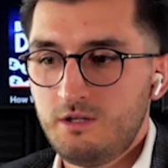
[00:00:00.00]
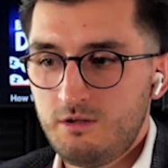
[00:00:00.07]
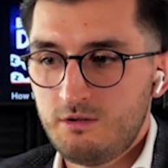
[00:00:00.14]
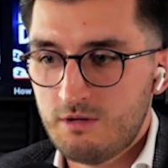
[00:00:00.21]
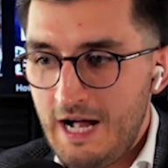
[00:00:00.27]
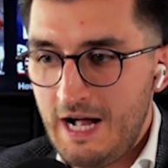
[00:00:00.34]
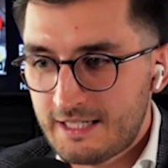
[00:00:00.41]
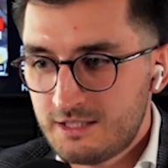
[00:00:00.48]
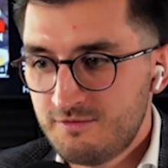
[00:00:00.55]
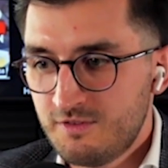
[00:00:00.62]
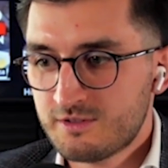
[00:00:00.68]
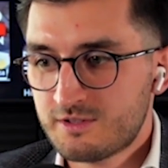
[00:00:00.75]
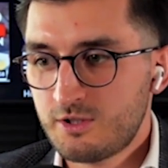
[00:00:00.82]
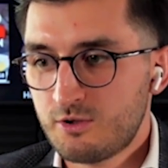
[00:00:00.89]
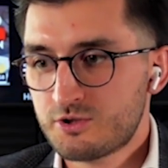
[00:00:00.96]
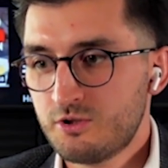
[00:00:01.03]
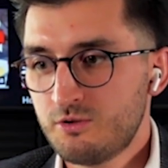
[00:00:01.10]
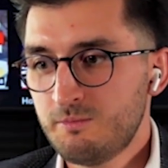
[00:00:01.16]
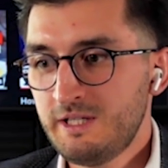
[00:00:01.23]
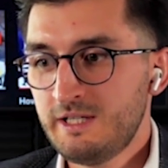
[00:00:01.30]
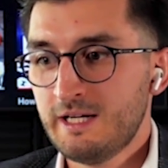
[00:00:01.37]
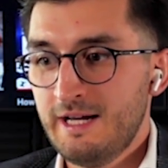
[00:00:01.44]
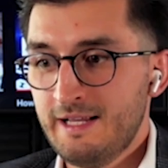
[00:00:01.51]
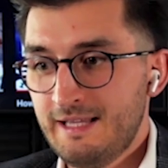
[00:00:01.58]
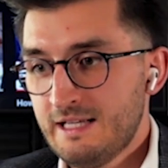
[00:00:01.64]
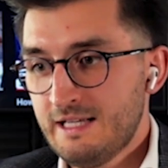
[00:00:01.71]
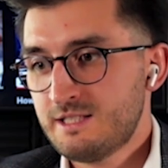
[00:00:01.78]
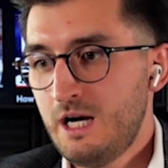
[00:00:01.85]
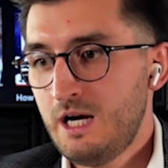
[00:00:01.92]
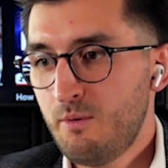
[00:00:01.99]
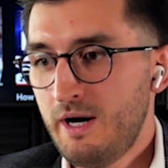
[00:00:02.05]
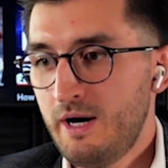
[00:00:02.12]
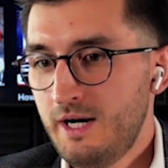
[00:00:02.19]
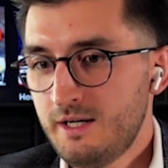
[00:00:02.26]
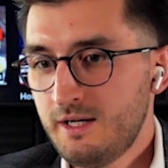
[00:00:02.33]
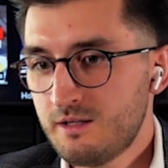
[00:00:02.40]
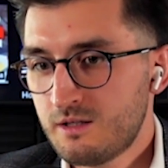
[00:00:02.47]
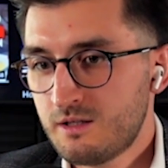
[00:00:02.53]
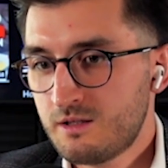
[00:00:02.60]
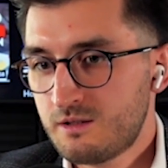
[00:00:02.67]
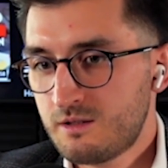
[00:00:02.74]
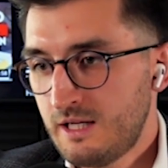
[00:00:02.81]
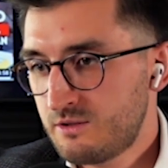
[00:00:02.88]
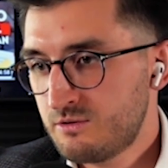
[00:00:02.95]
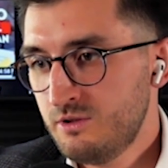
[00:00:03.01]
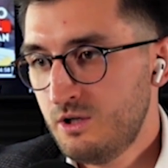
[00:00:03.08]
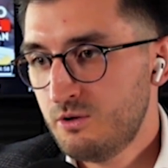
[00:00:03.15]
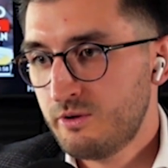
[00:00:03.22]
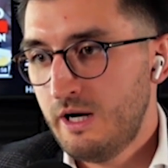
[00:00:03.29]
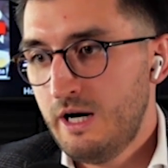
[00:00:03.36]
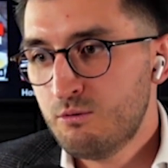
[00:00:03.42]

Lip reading: you're active on social media. And that's how I got to know you.